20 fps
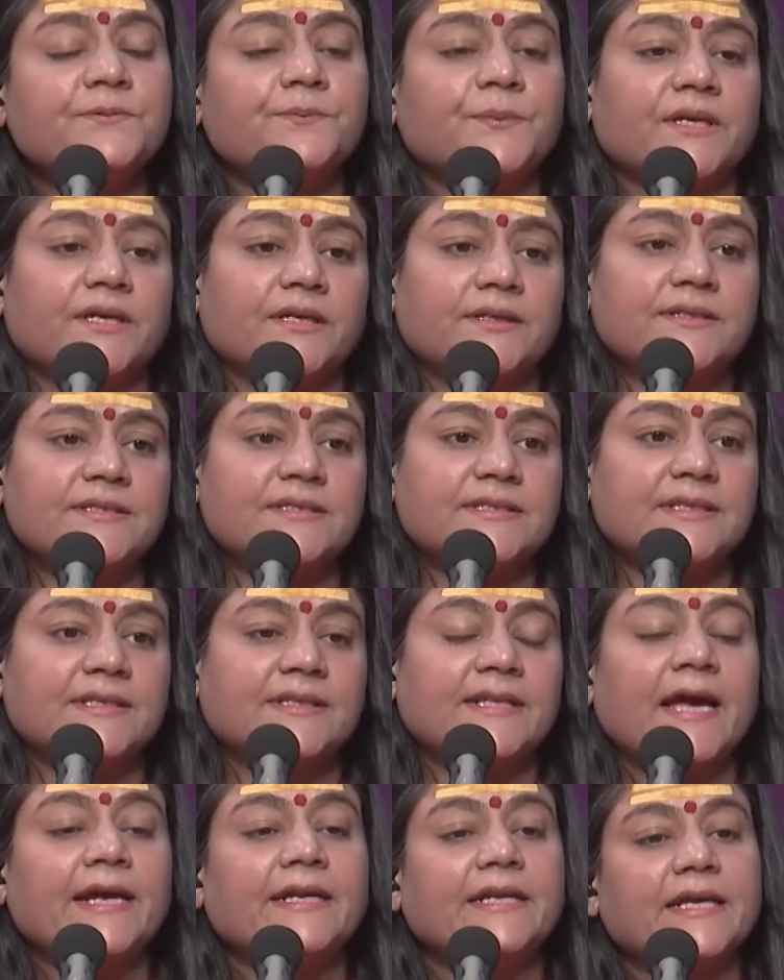means
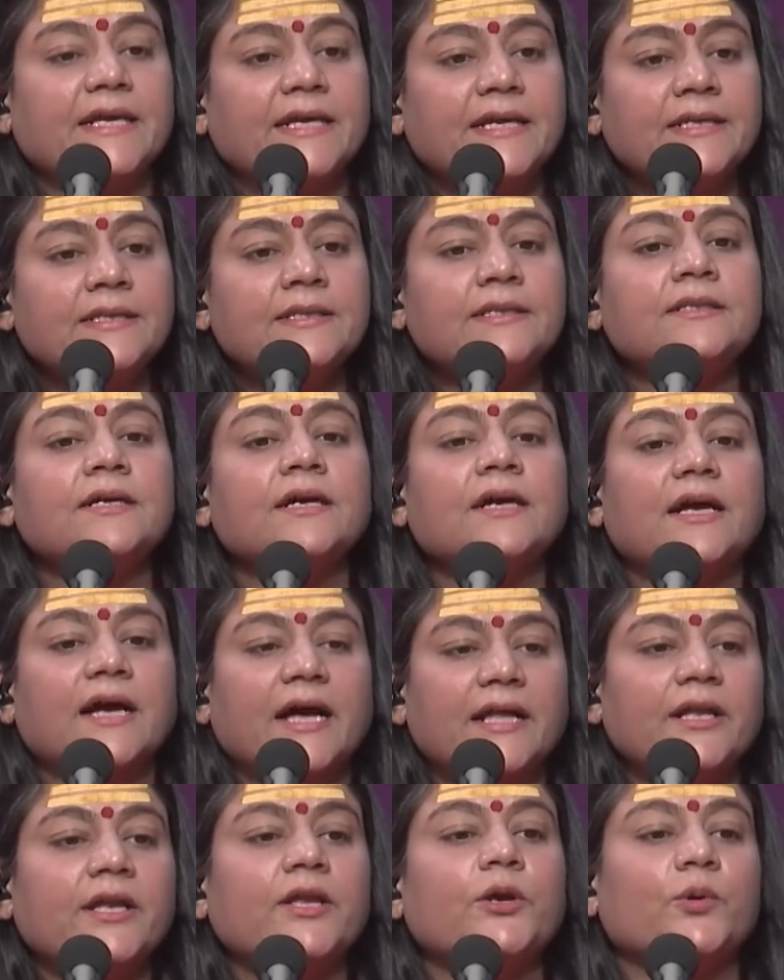that in the
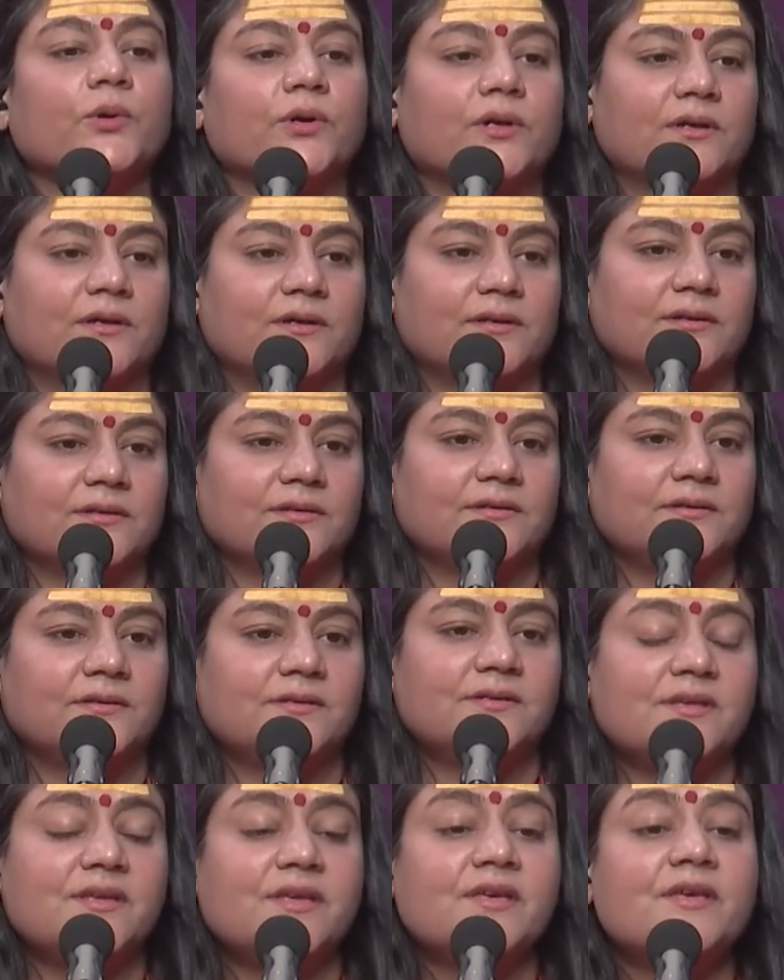Kalyug,
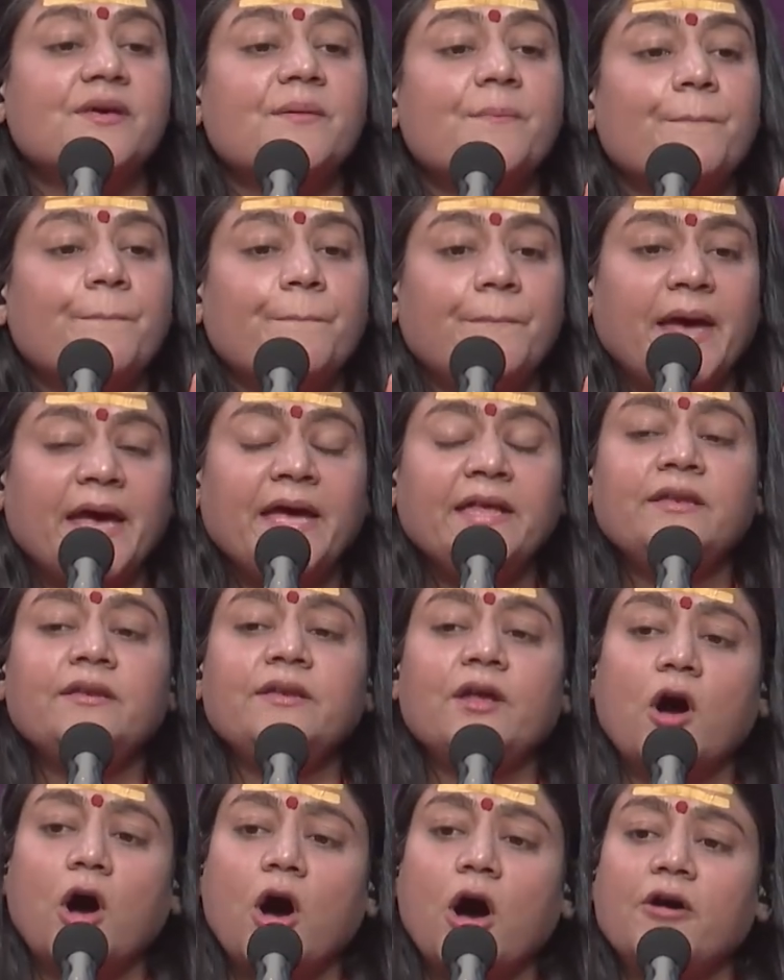men
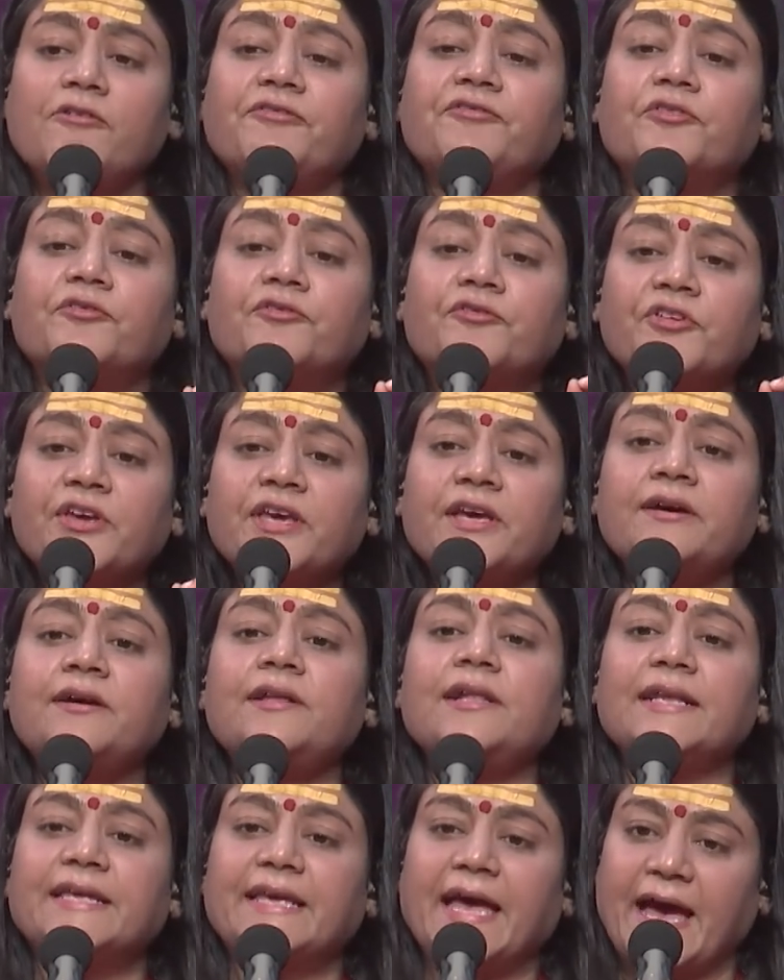of
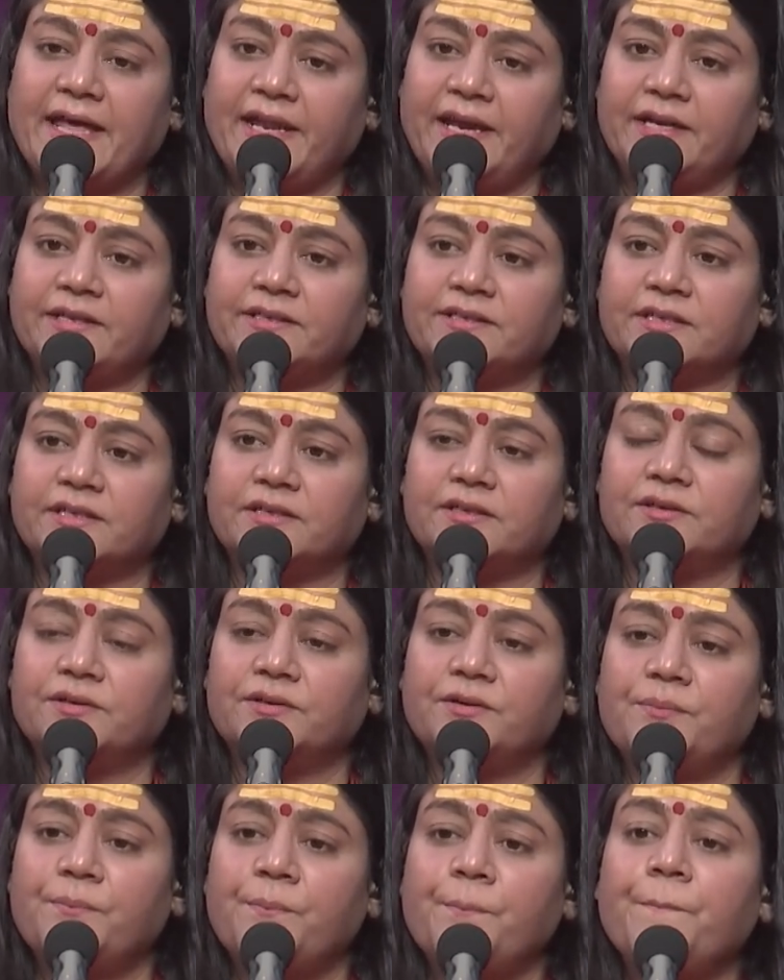real character,
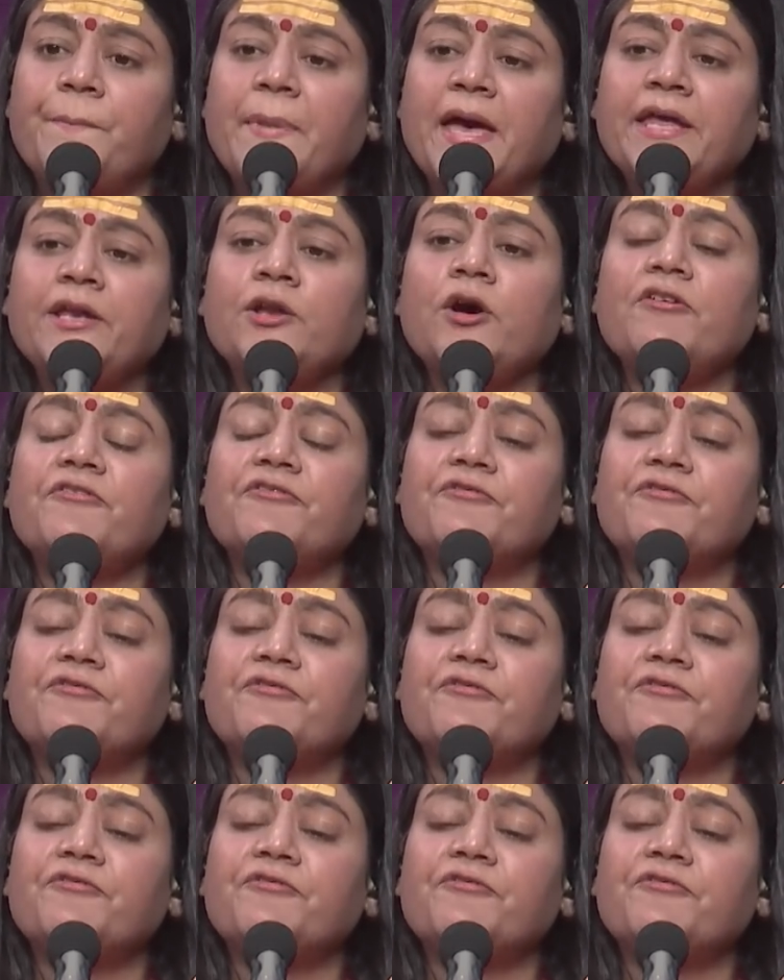men of